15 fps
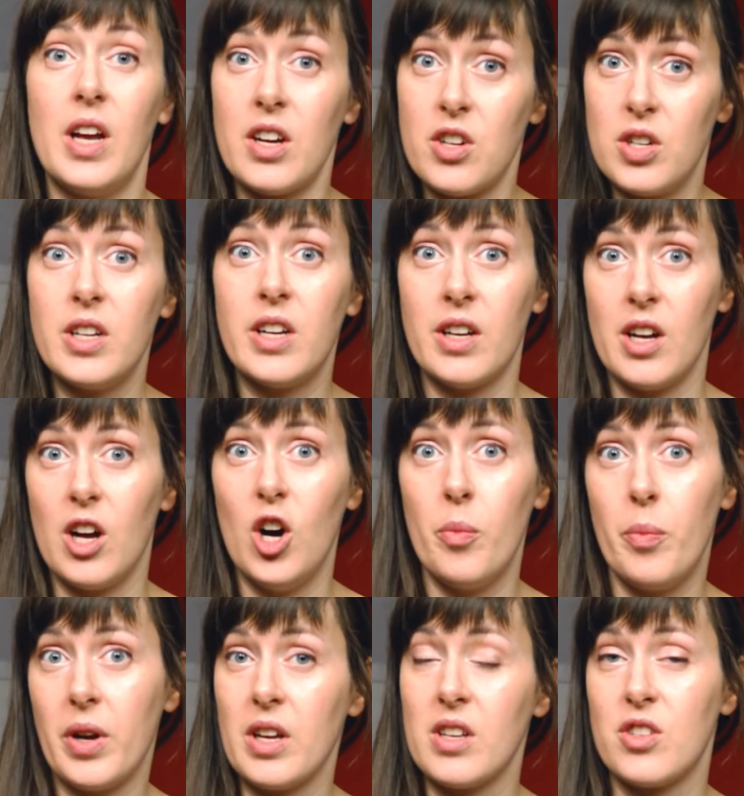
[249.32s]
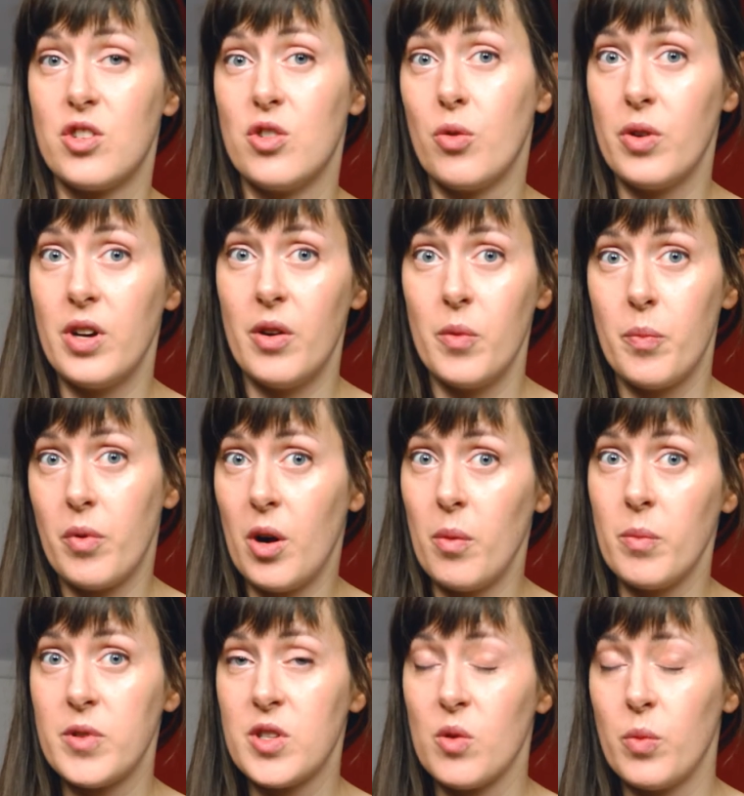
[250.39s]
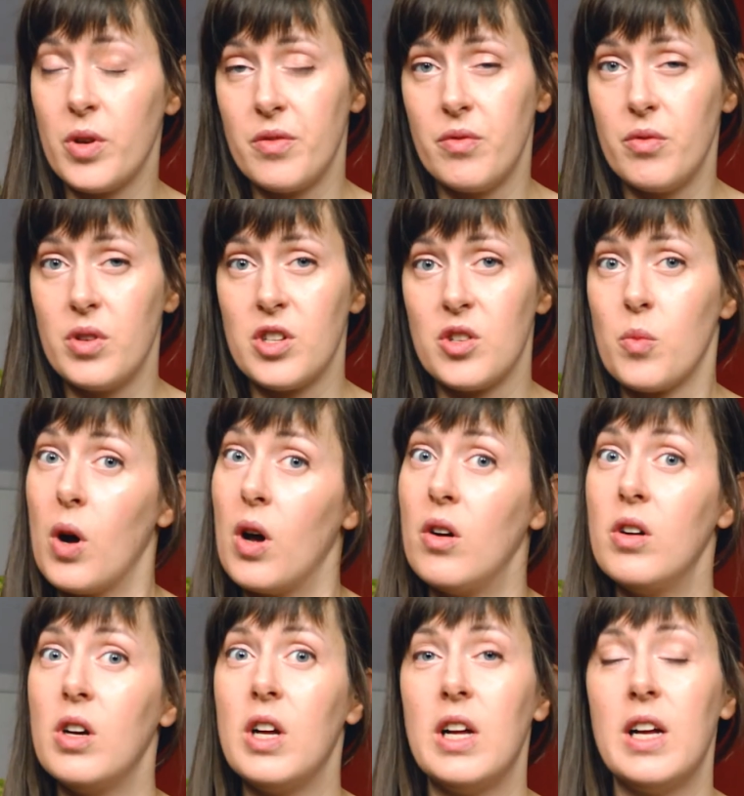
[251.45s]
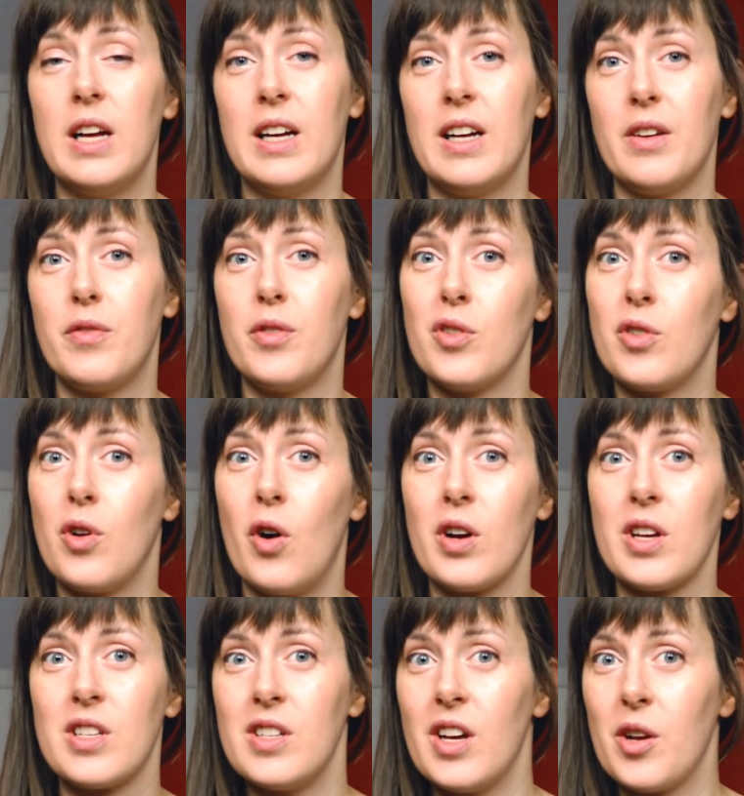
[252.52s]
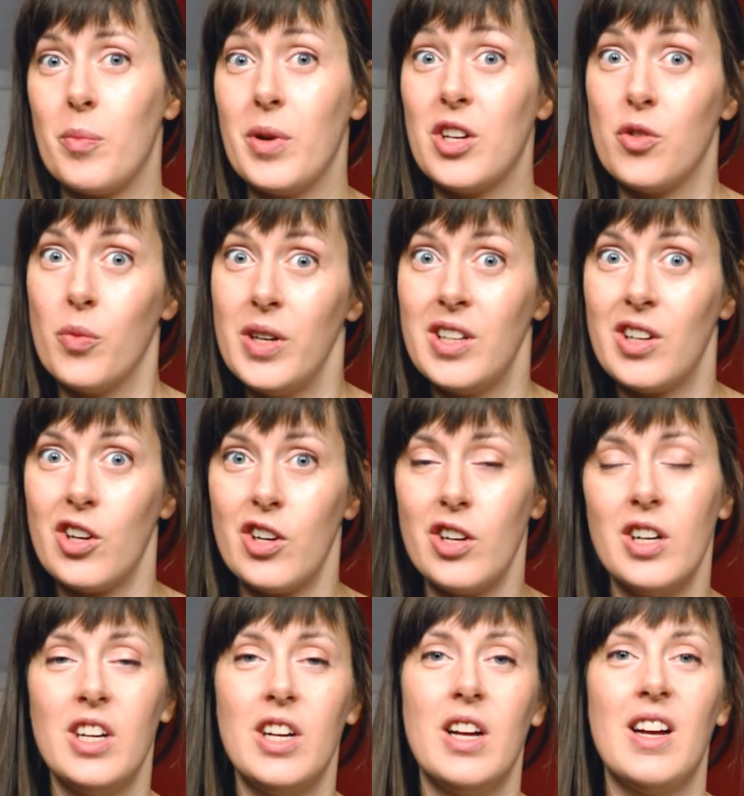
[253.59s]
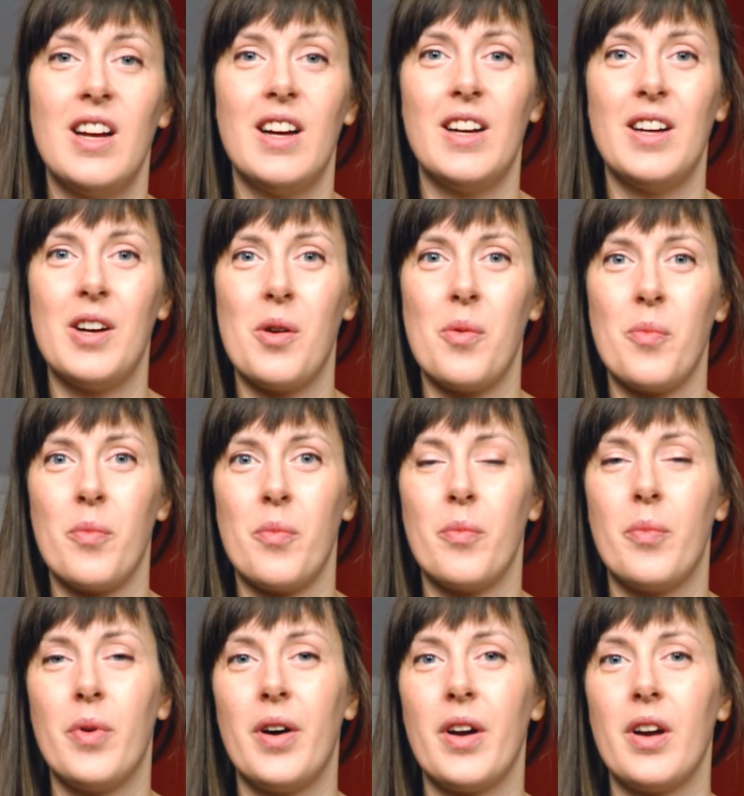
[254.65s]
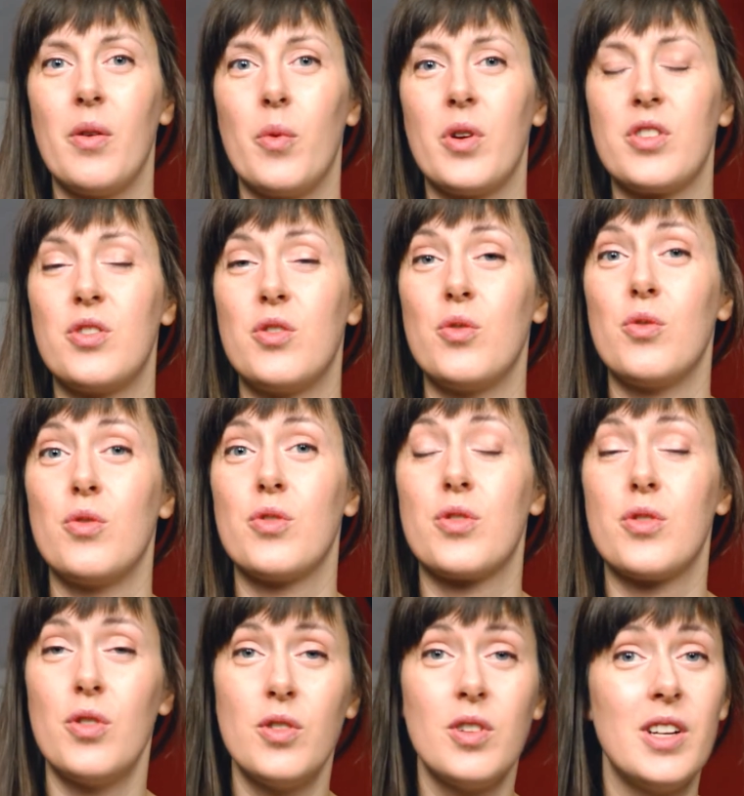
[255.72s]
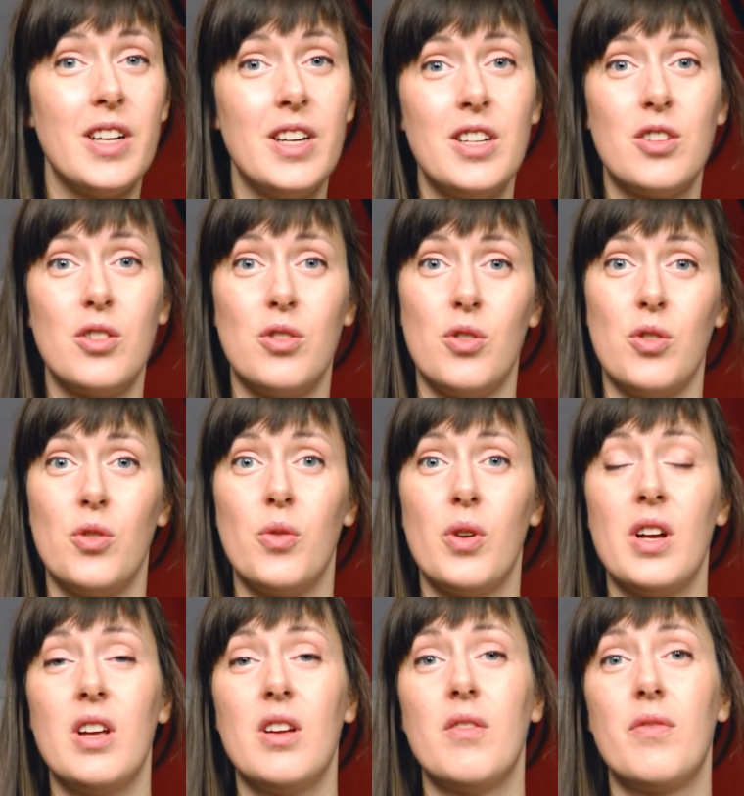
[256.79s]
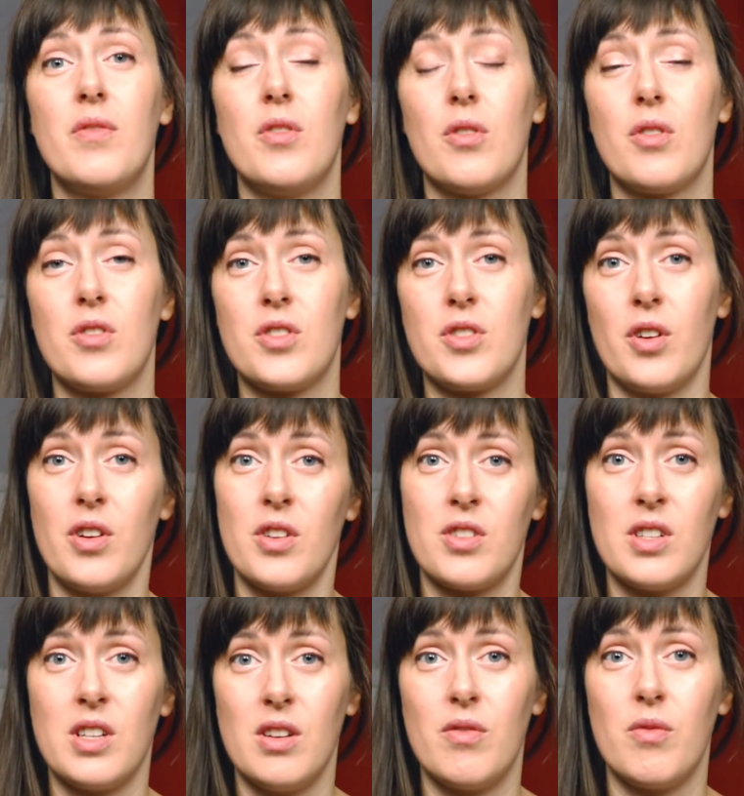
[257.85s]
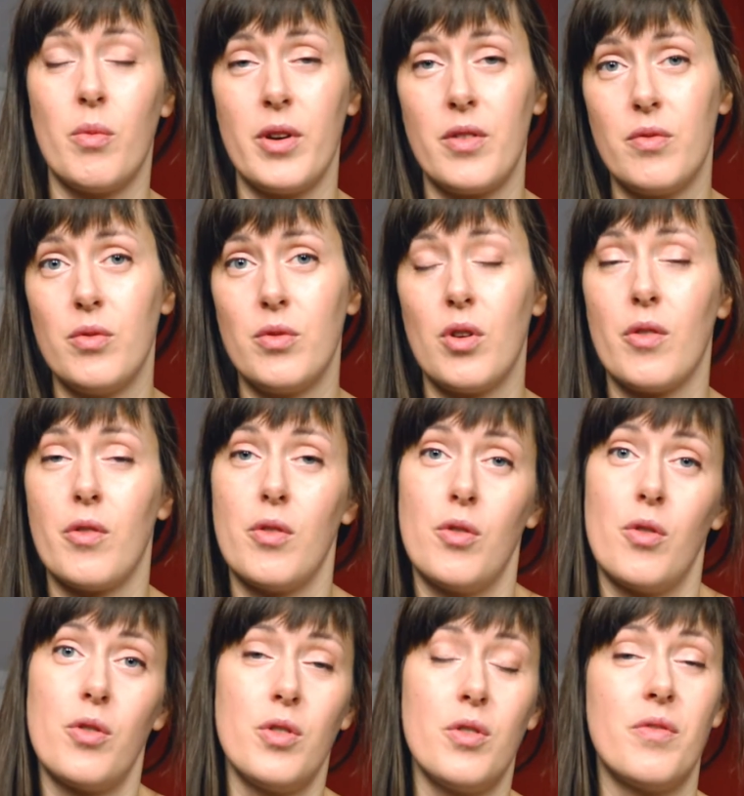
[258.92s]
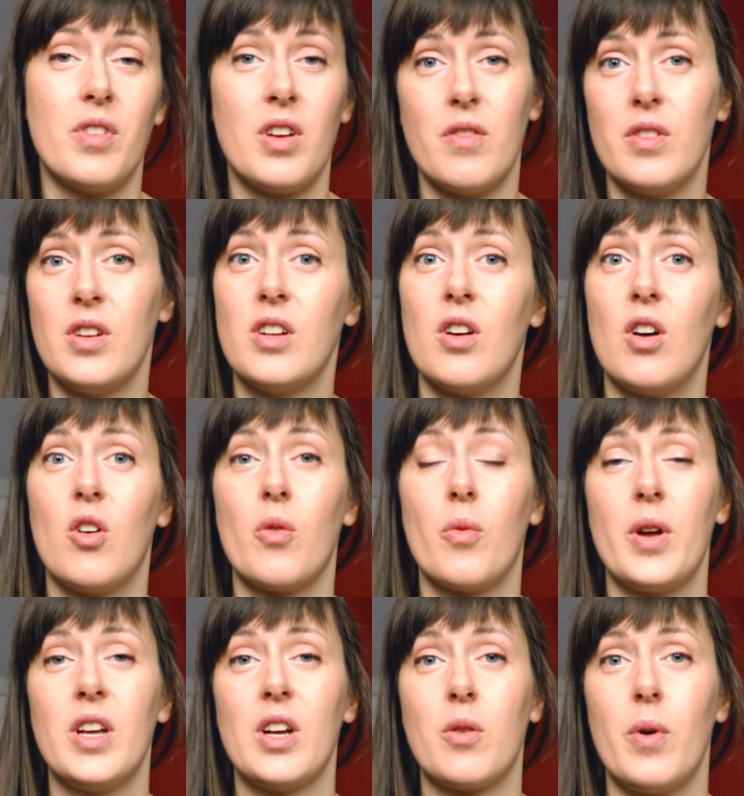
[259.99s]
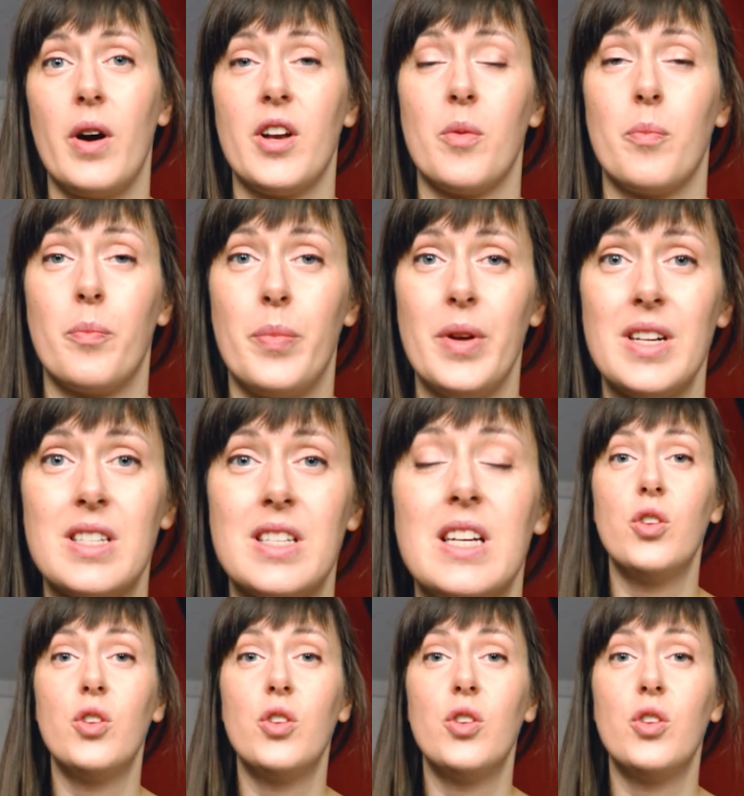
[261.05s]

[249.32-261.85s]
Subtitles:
actually can help against urinary problems, some wet food as well, if your dog is not a big drinker. But what you certainly need to do if you're starting to give wet food or you've given it already quite a bit,